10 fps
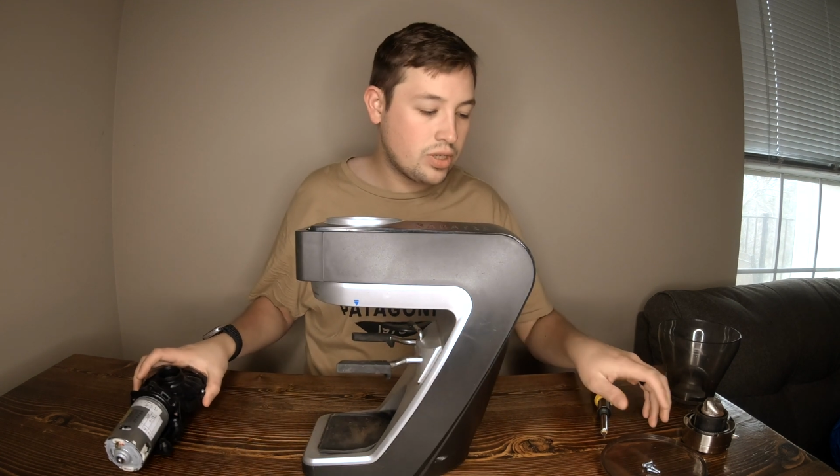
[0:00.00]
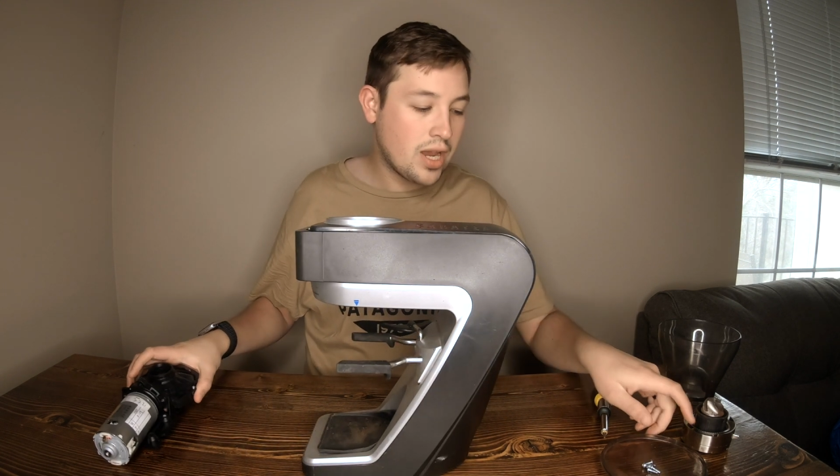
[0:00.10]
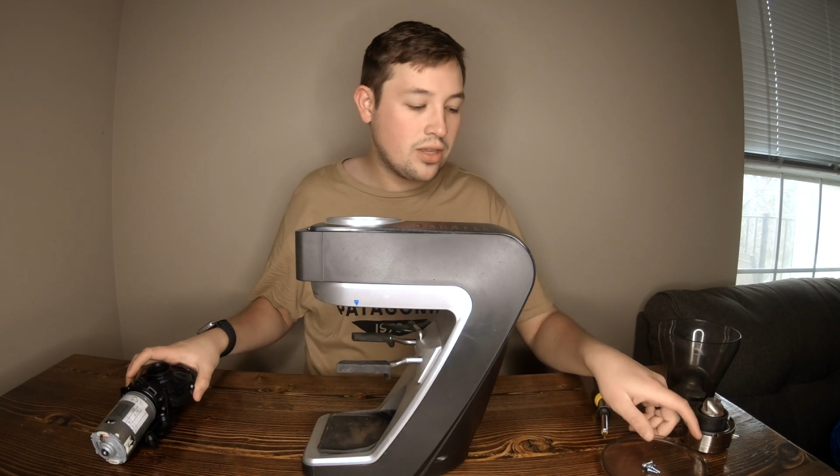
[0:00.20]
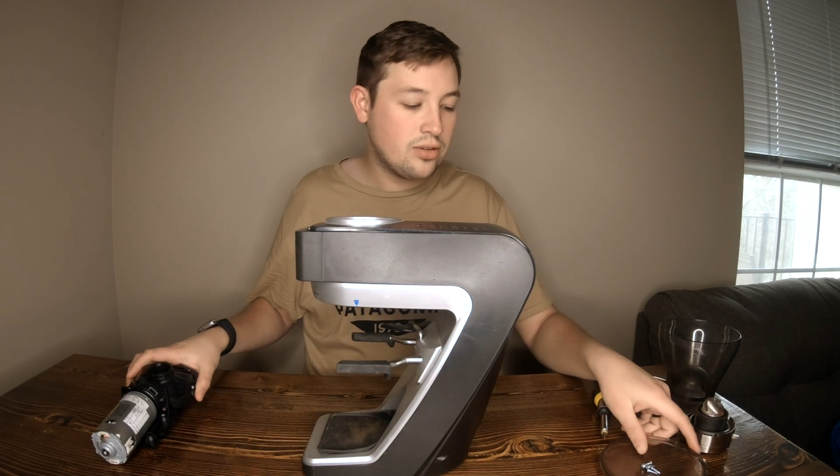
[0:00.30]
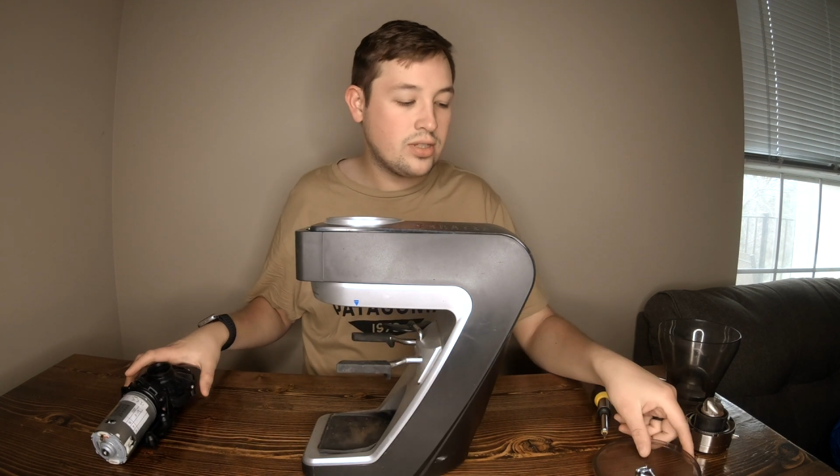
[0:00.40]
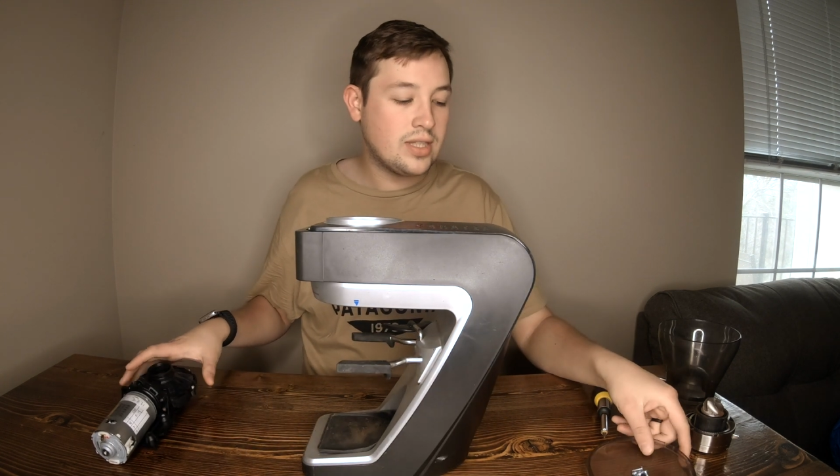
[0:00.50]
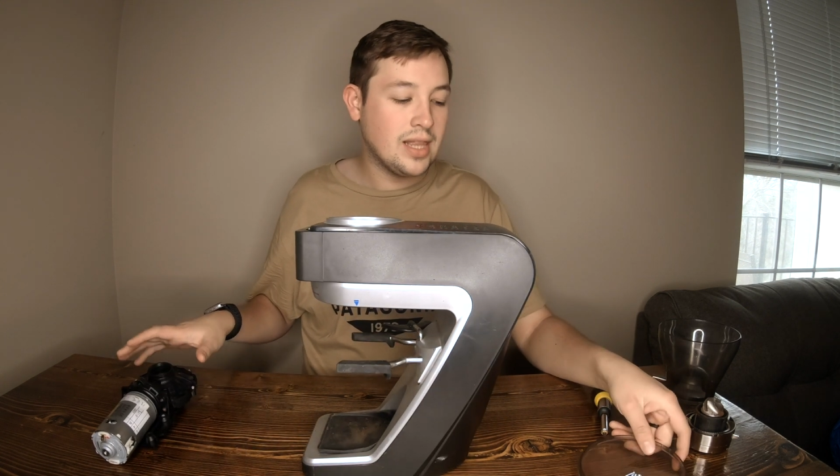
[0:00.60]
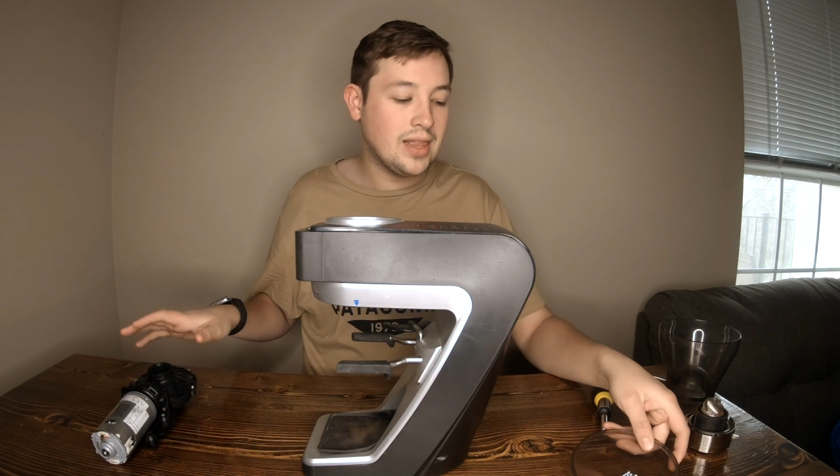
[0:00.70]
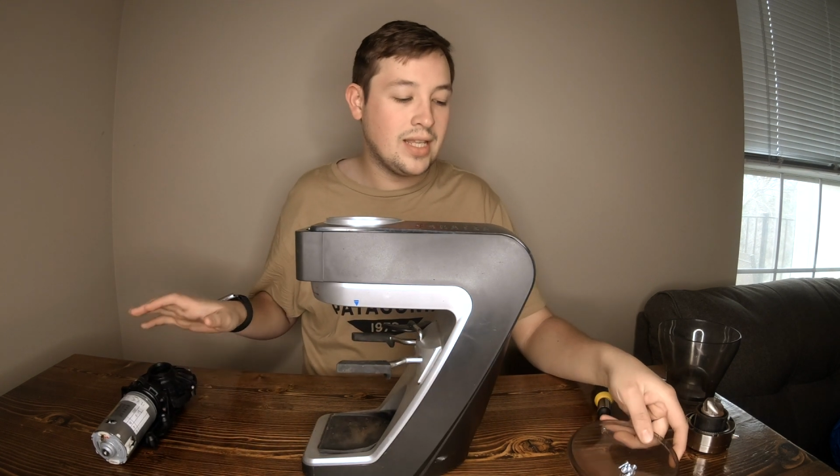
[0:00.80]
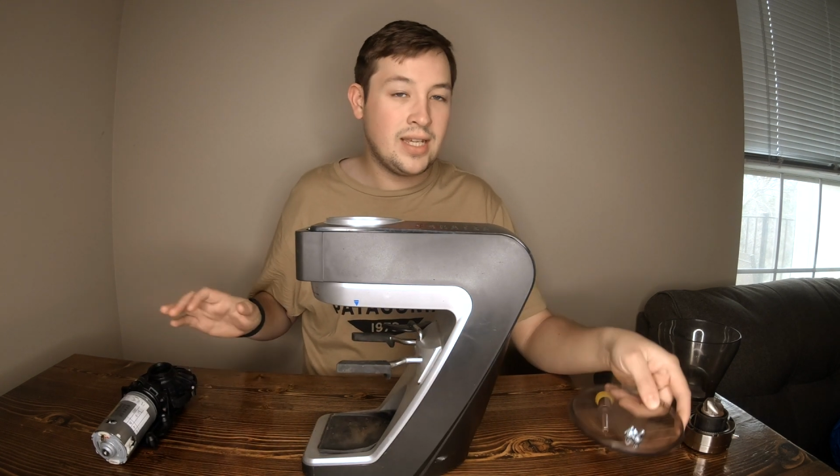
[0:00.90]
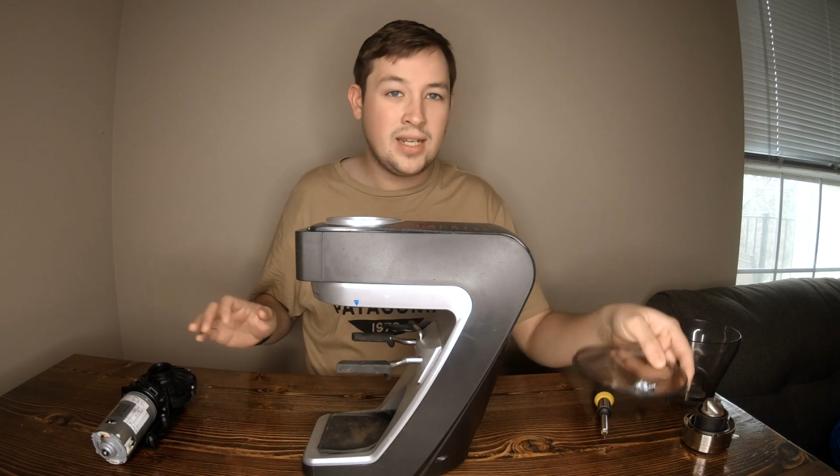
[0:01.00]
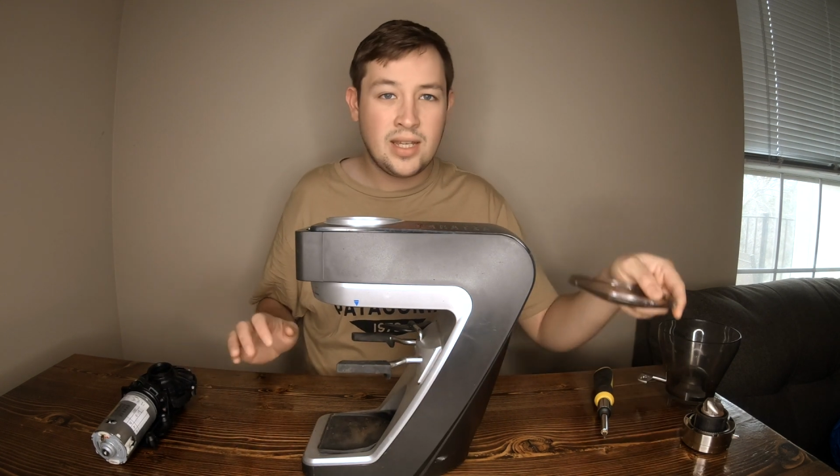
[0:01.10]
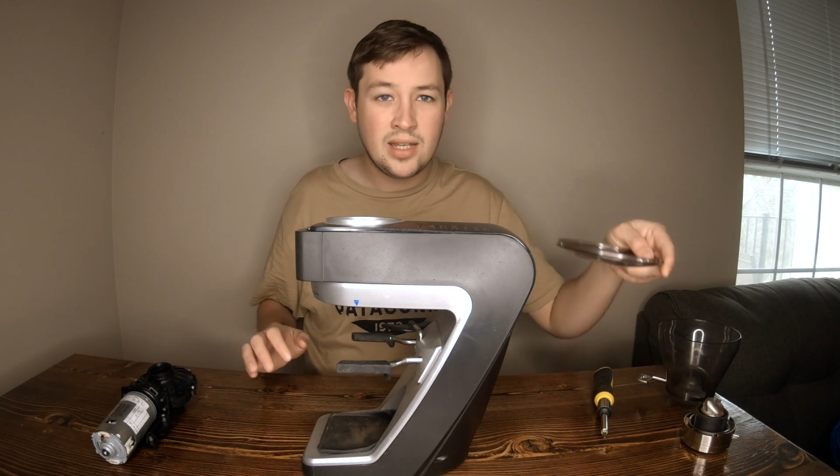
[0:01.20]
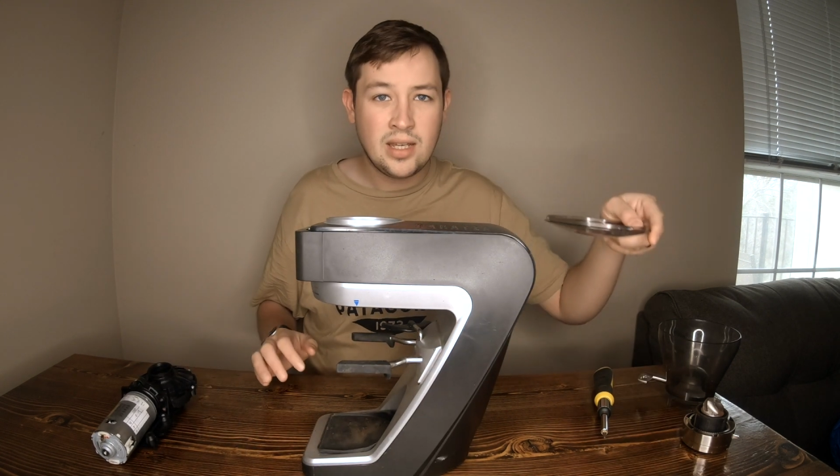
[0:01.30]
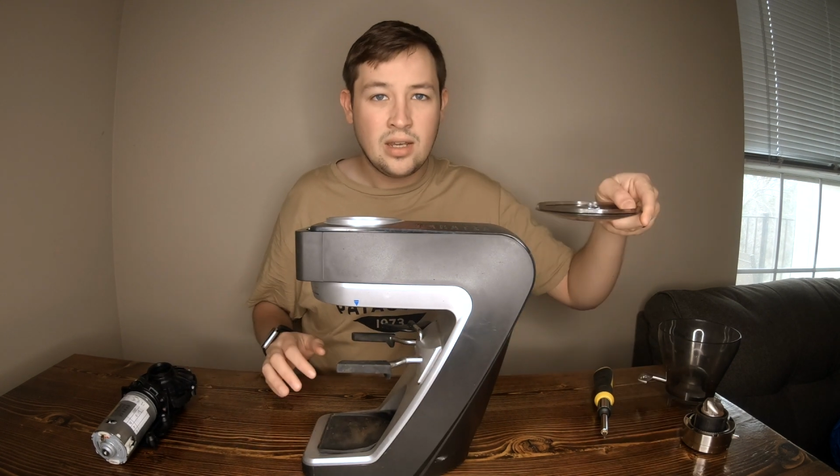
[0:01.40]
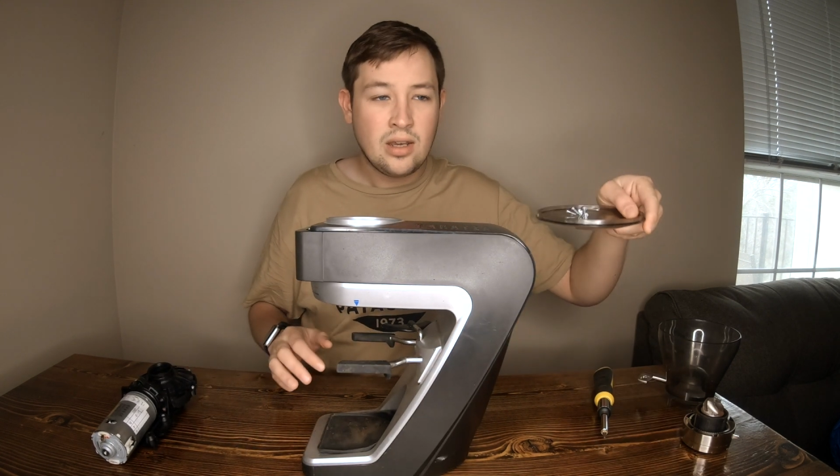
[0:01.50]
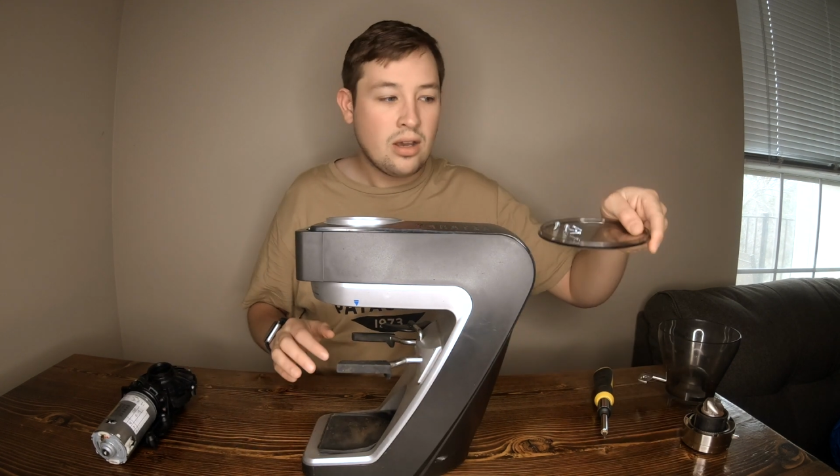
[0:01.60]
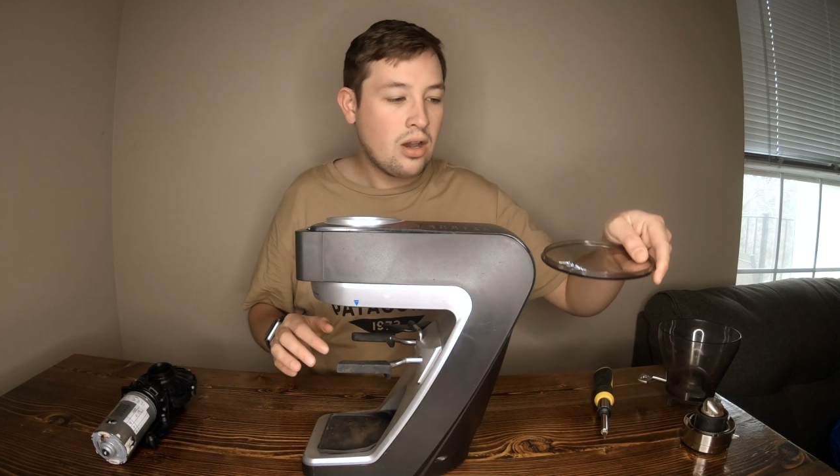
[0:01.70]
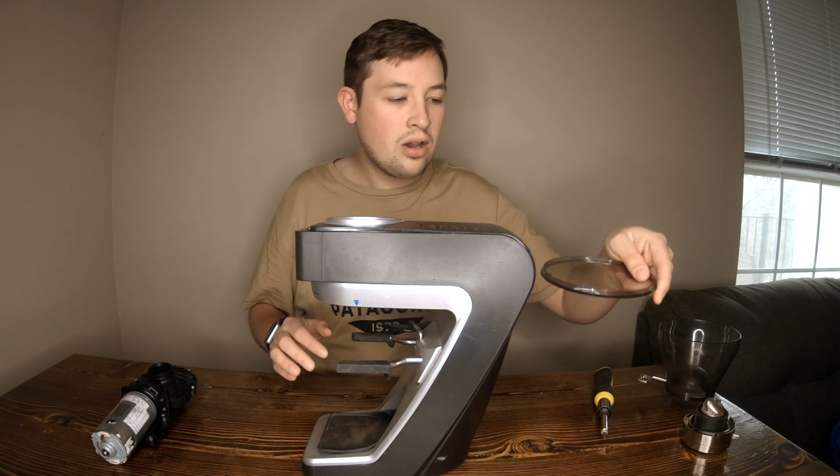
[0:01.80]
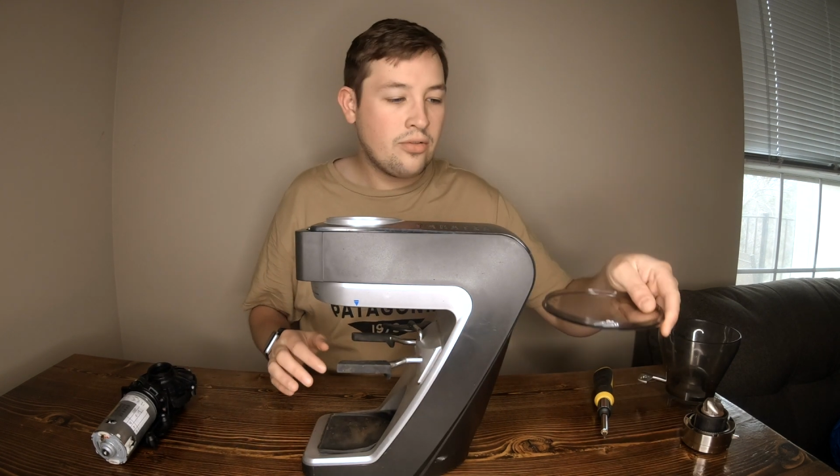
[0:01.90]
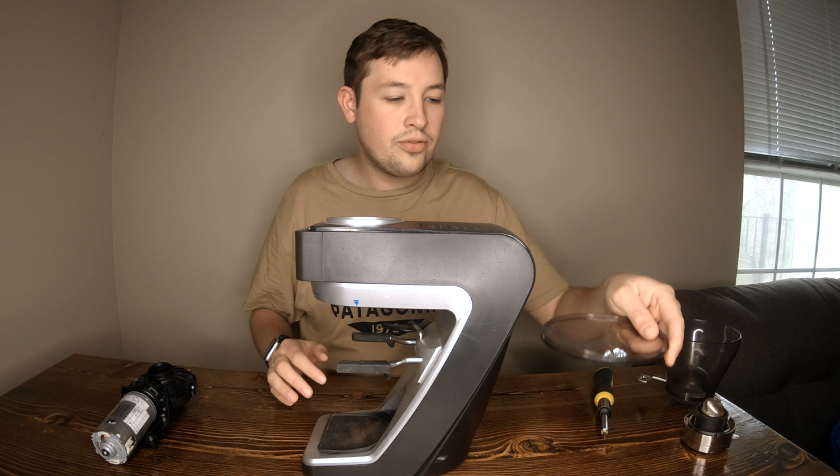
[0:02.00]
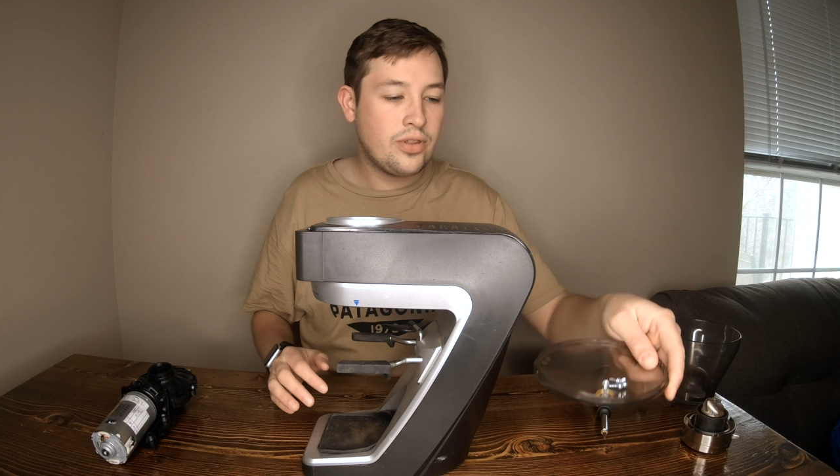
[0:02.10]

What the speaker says: I use the lid of